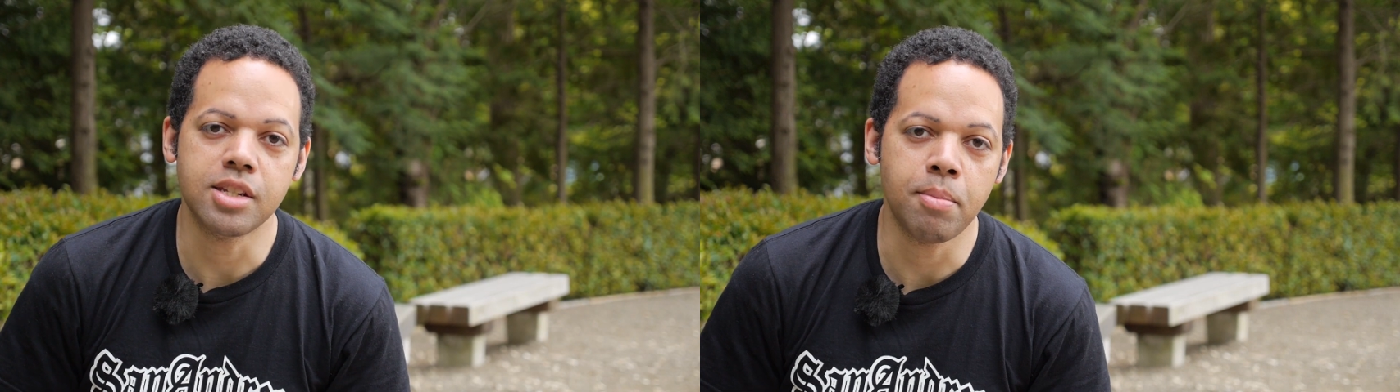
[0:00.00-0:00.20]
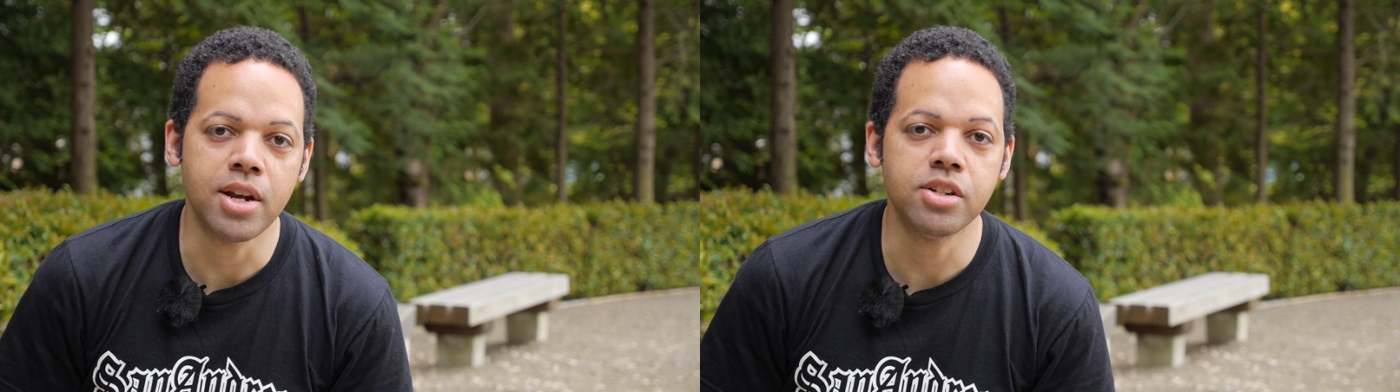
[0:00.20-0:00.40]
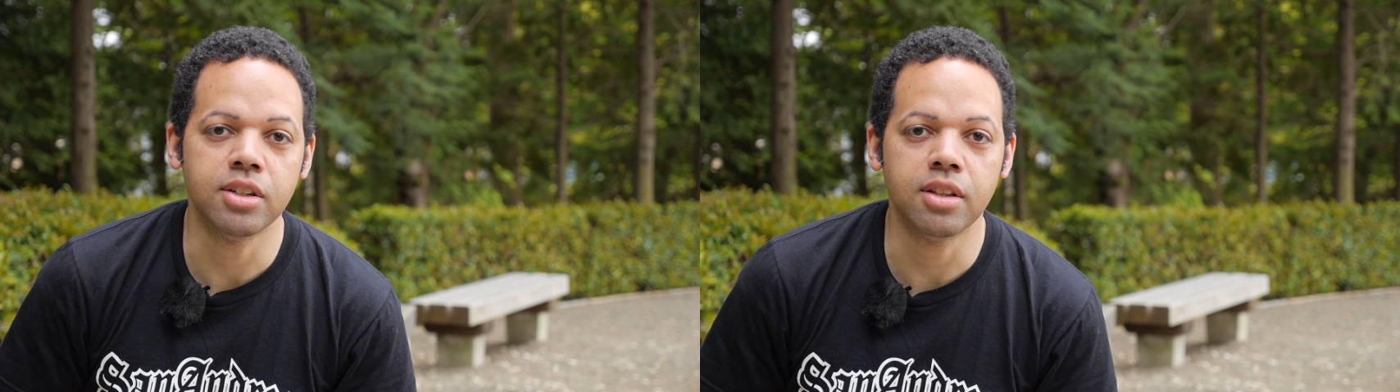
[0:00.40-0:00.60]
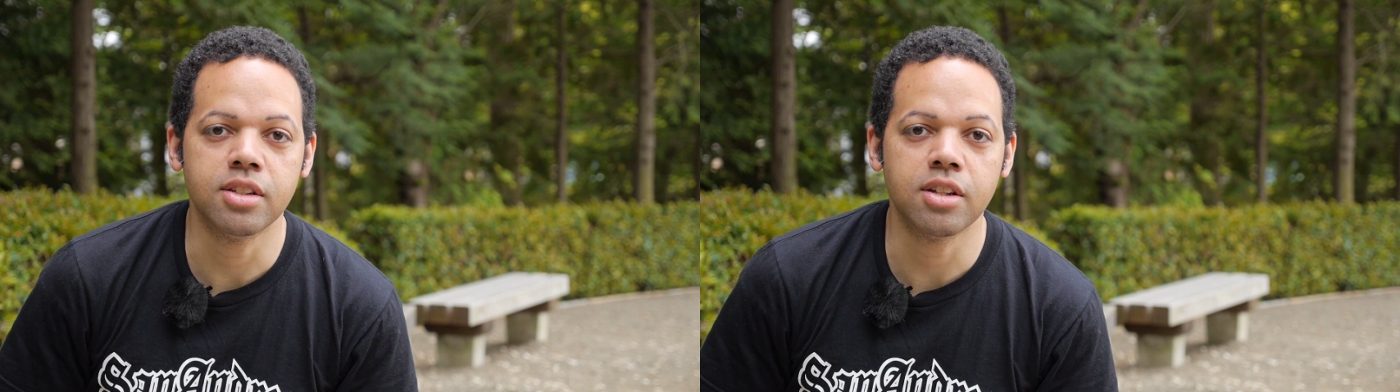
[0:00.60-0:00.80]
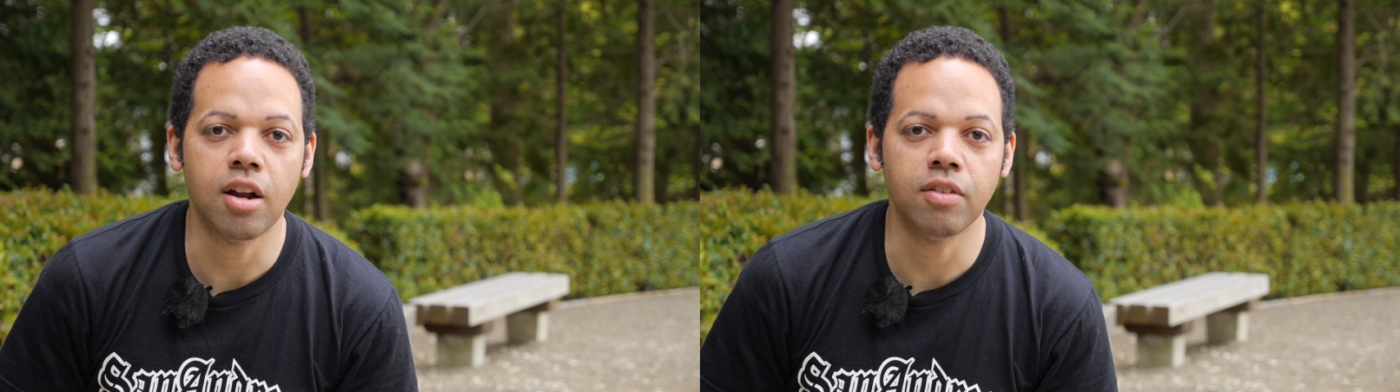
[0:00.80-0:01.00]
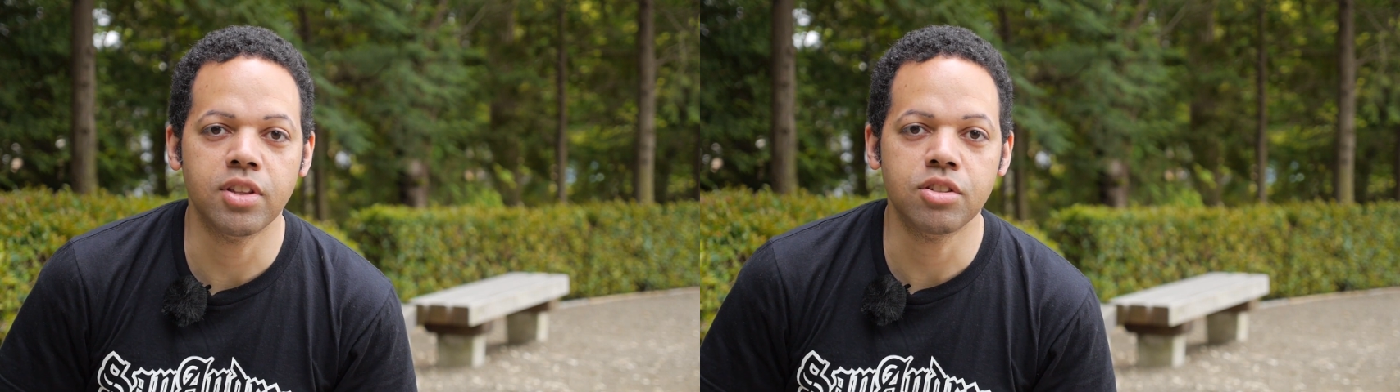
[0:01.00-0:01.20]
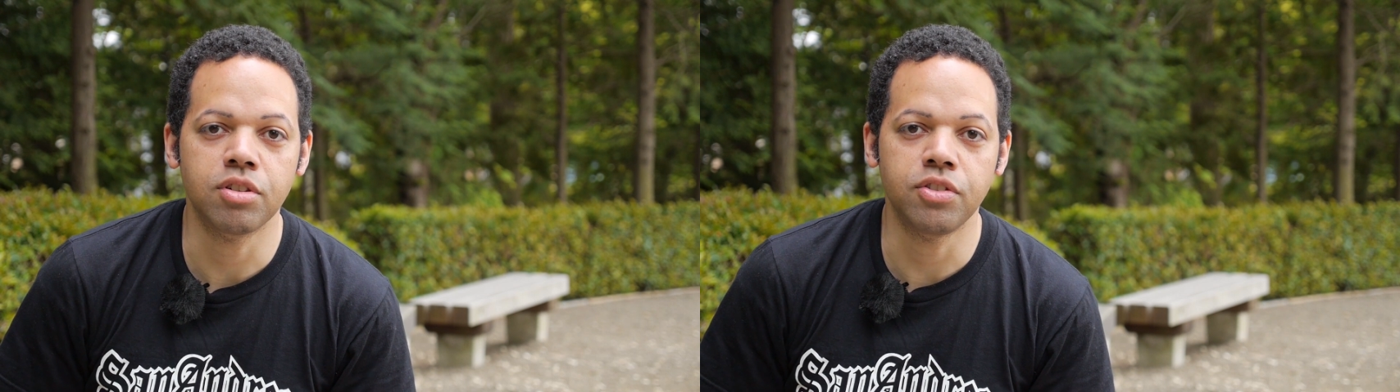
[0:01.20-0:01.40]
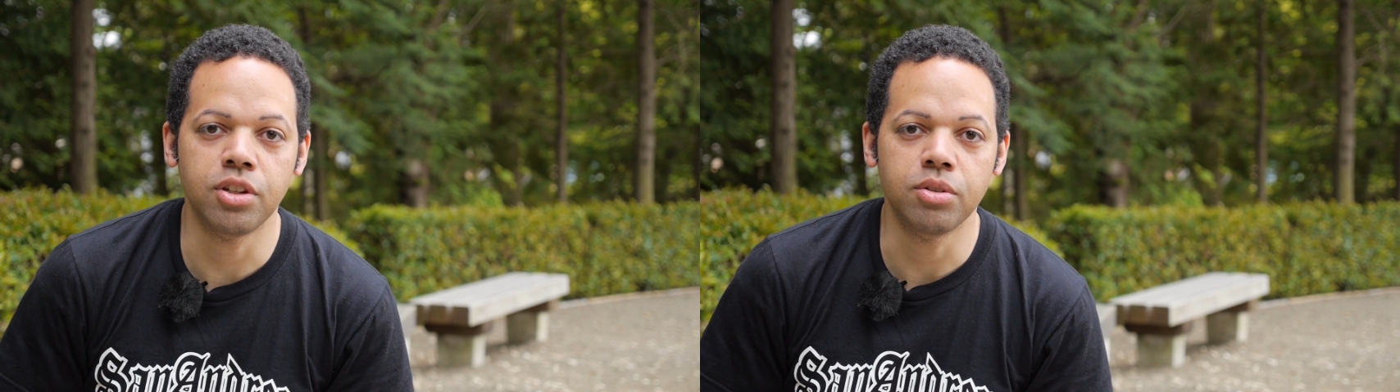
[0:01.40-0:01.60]
as I mentioned at the start of
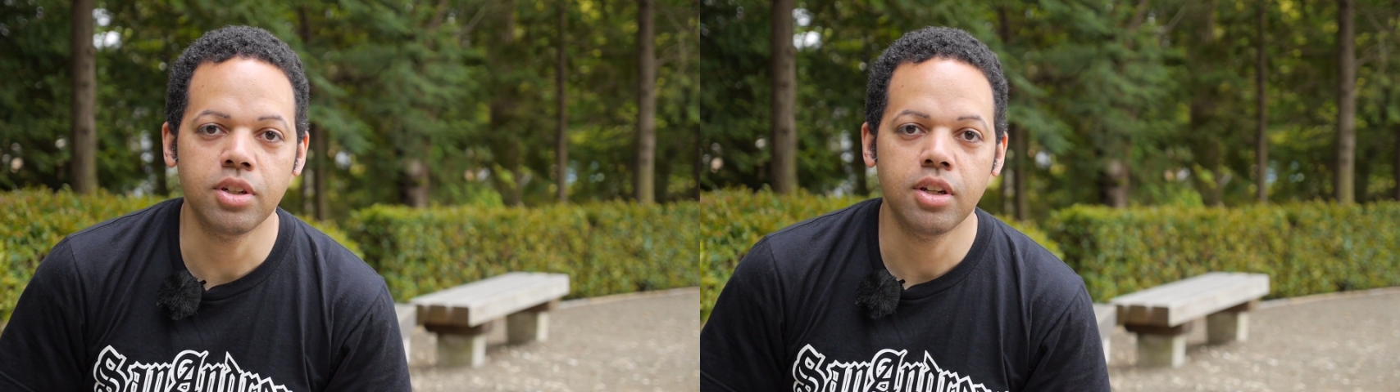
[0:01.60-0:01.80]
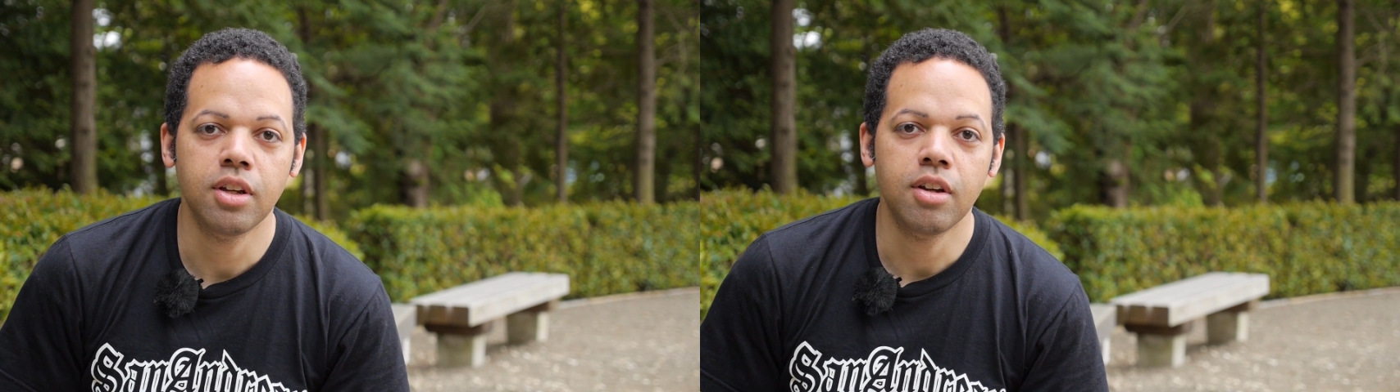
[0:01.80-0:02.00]
this review.